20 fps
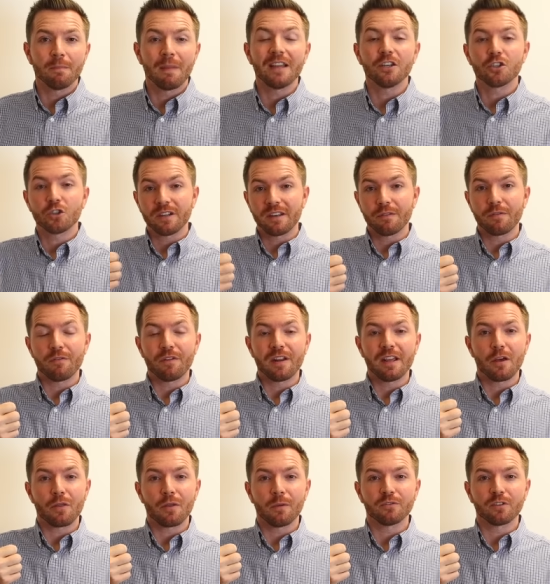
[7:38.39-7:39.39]
Make sure you give the
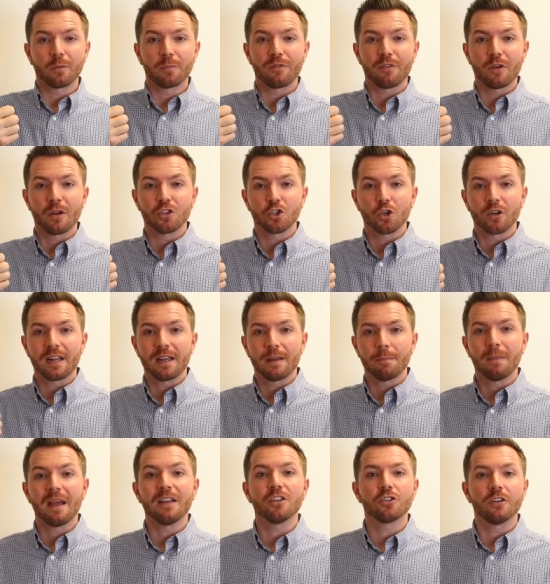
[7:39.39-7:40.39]
video a thumbs up if you enjoyed
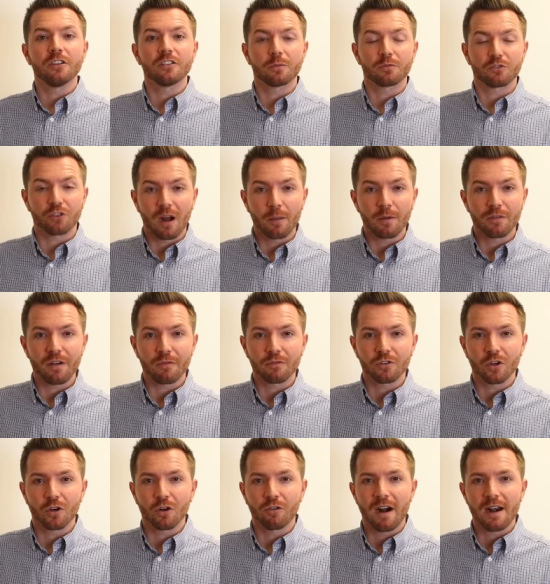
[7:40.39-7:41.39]
it. Make sure you subscribe if you haven't
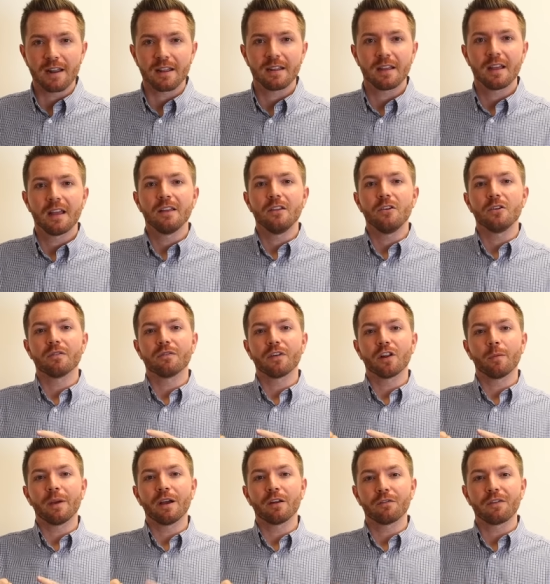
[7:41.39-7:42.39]
done already. You can
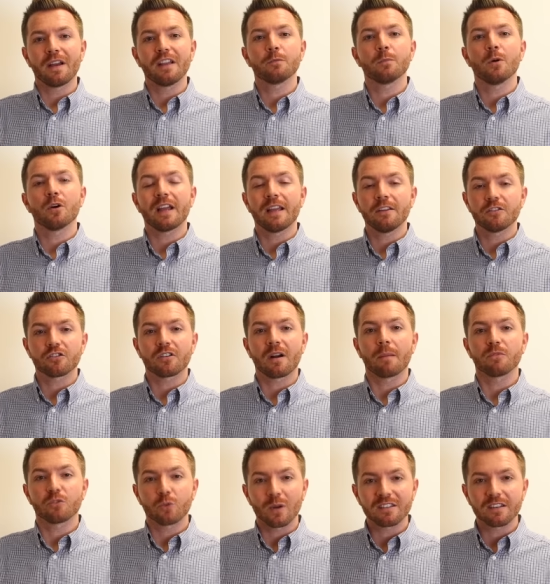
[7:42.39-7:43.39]
follow me on Facebook,
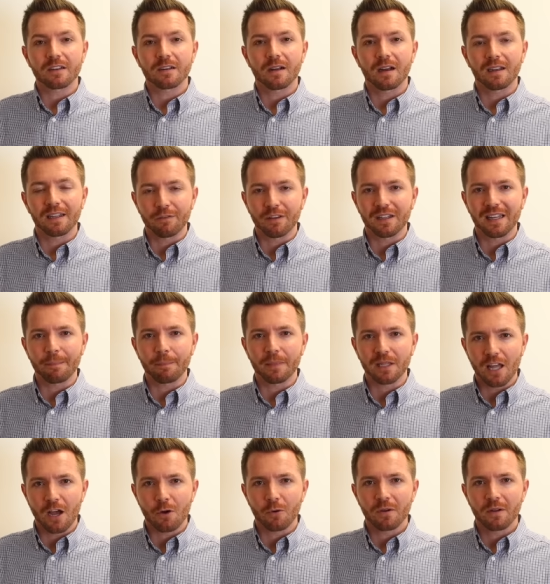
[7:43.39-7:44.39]
Instagram, Twitter. I'll leave the link
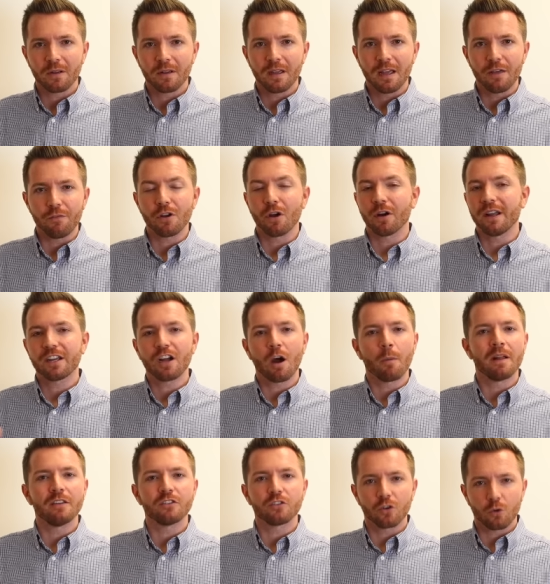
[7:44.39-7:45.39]
below. If you've got any
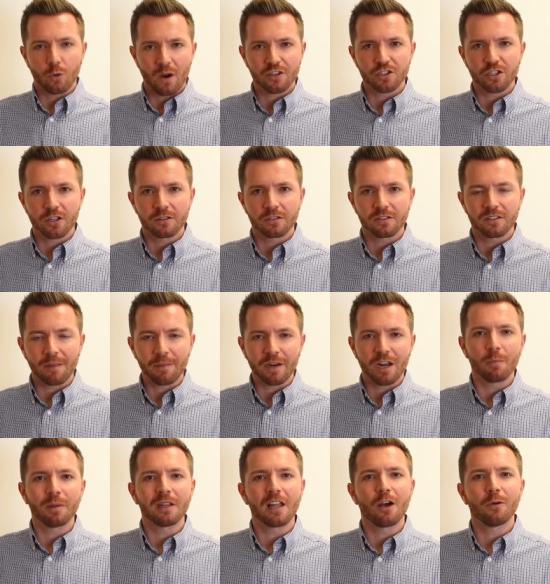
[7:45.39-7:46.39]
comments or questions, let me
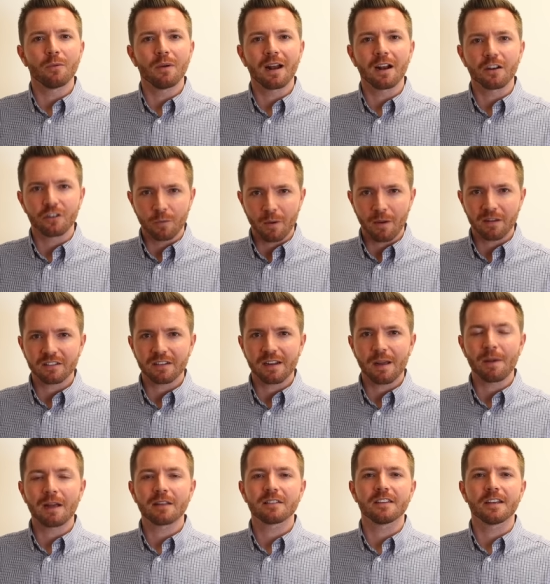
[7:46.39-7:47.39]
know below and I'll do my best to
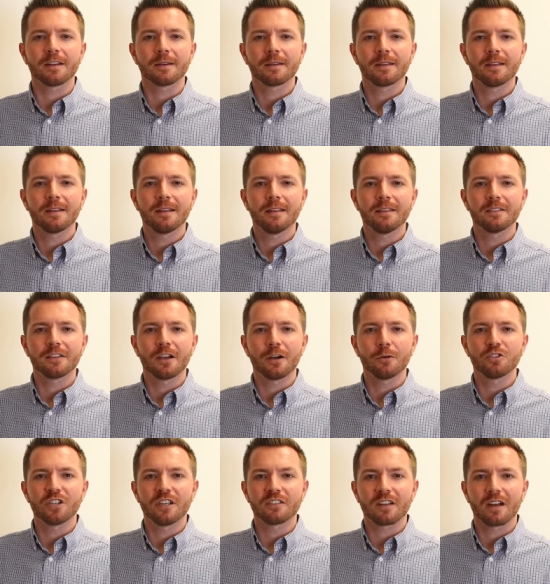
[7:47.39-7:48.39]
get back to you. So
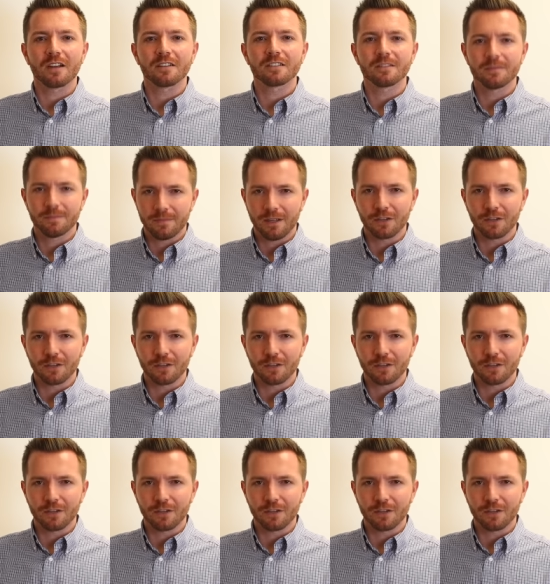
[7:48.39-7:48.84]
cheers guys.